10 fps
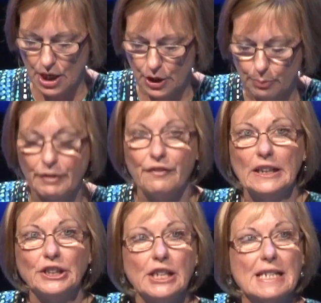The
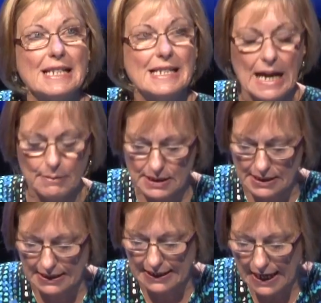profession has
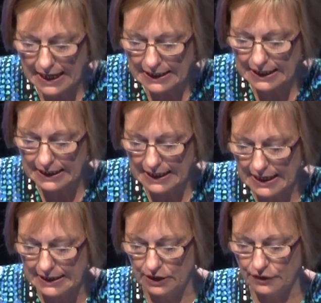adapted again and again